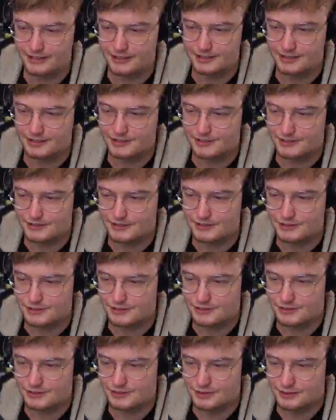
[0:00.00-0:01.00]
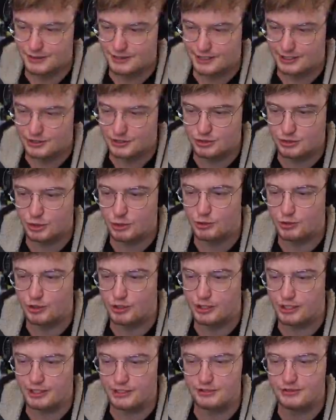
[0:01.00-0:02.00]
This is just, it's too
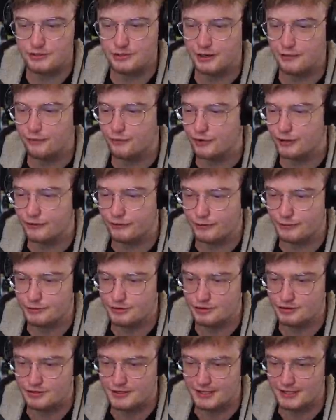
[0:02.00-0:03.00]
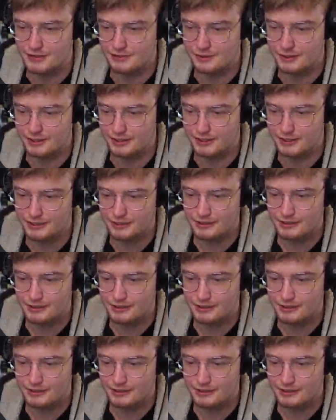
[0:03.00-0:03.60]
good. He's suffering from success right here.